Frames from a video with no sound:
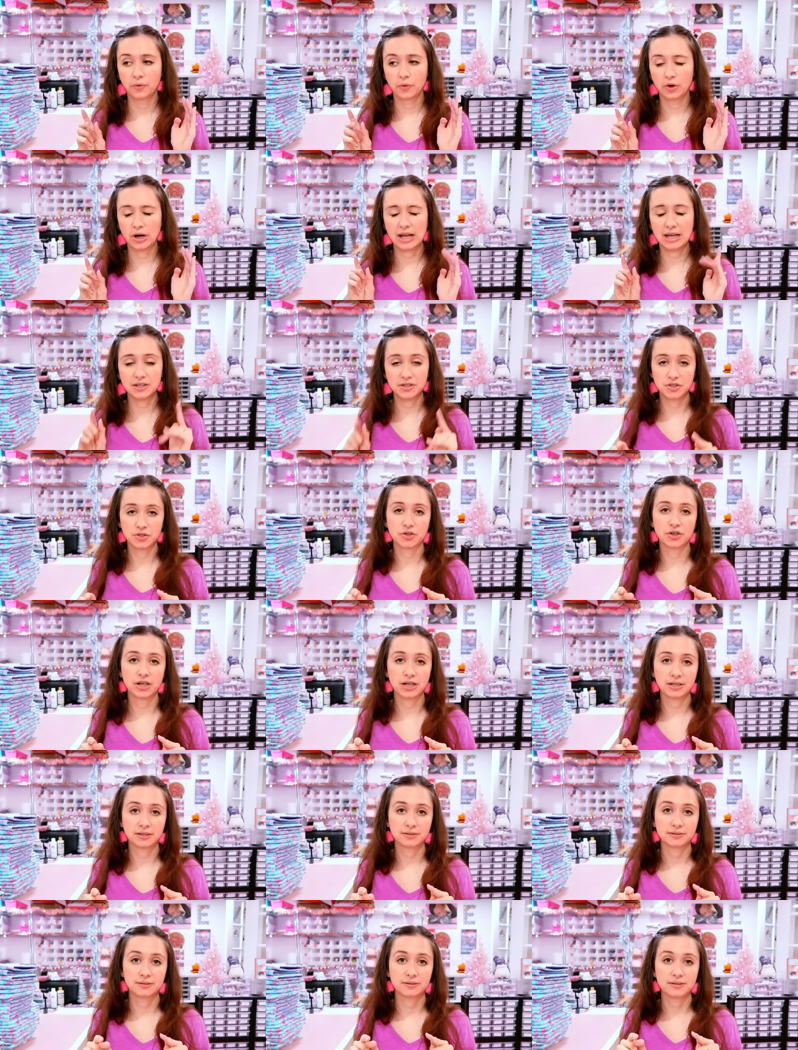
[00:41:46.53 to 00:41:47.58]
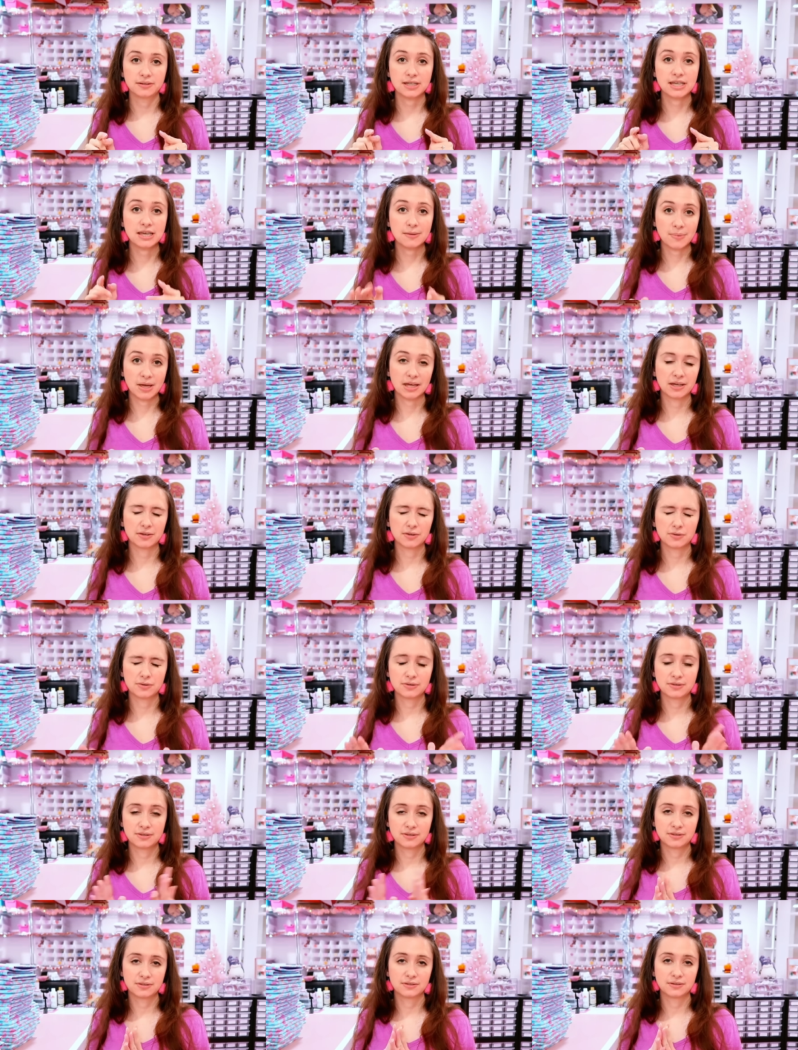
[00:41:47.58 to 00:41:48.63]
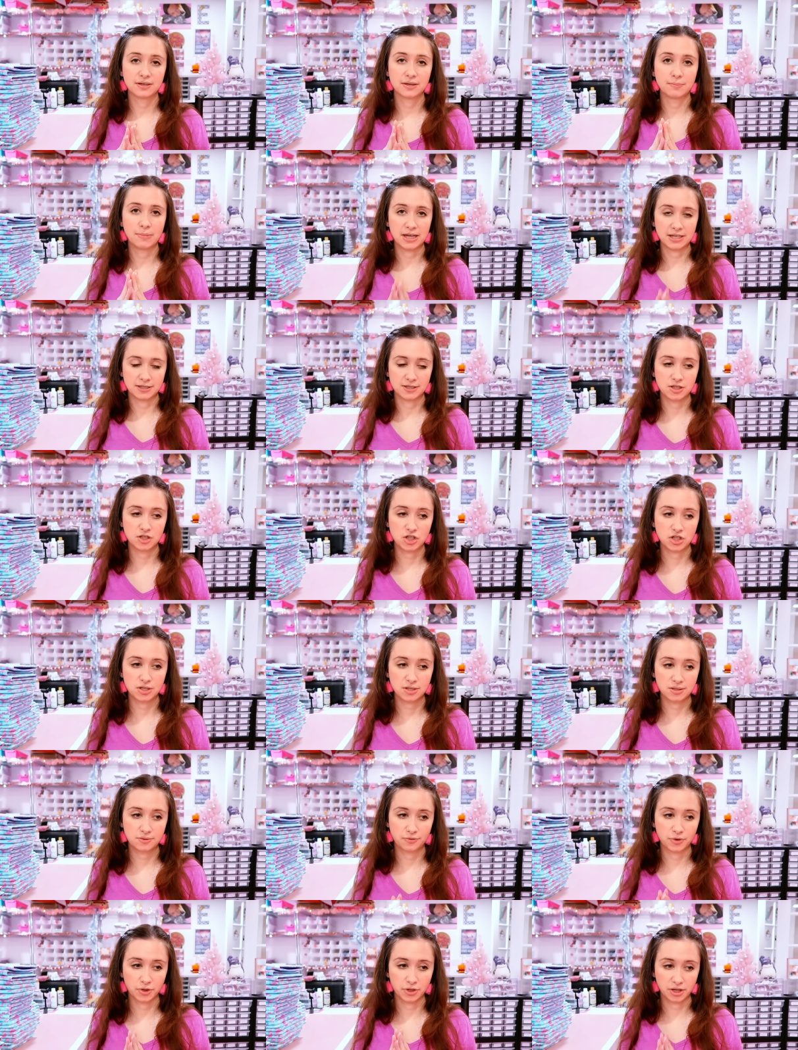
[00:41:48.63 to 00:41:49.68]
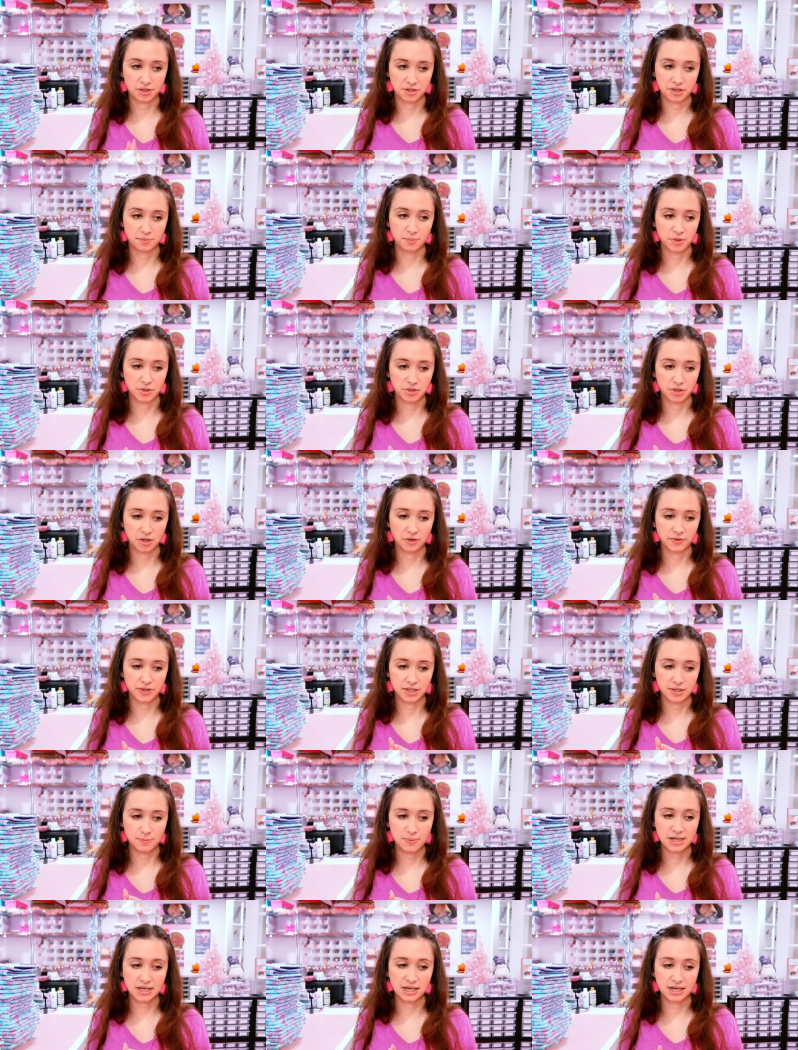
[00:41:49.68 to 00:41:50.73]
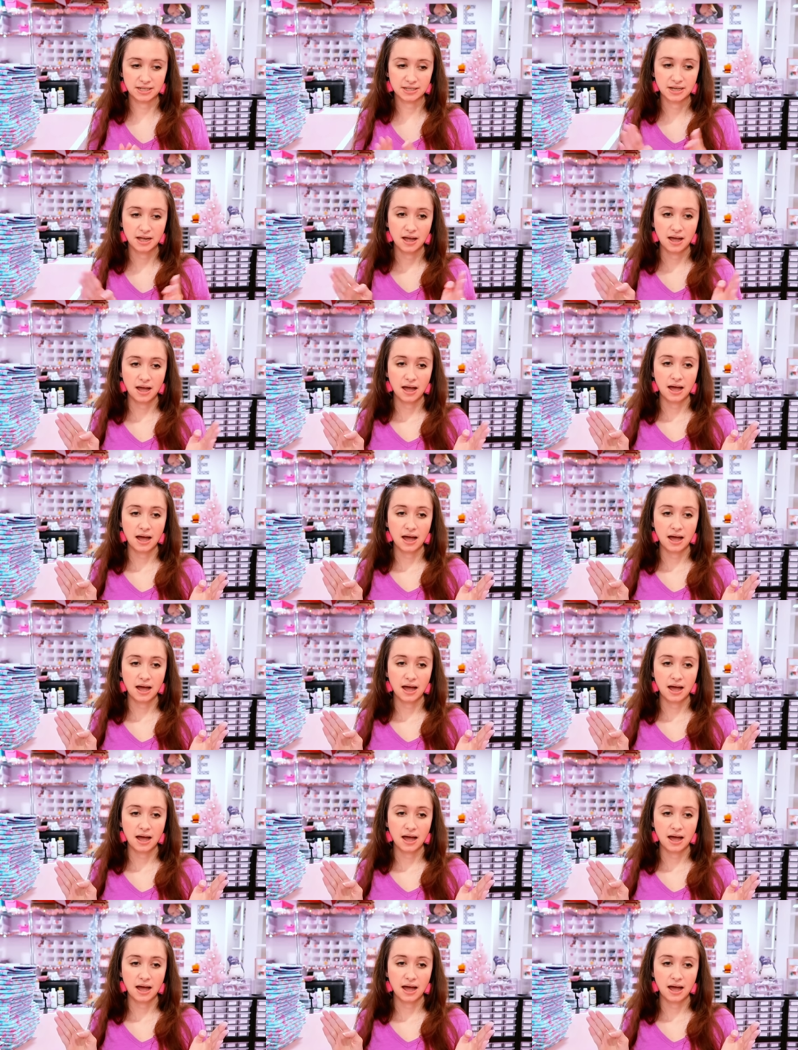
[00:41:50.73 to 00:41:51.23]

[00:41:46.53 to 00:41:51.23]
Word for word: for answering emails and messages for customer service because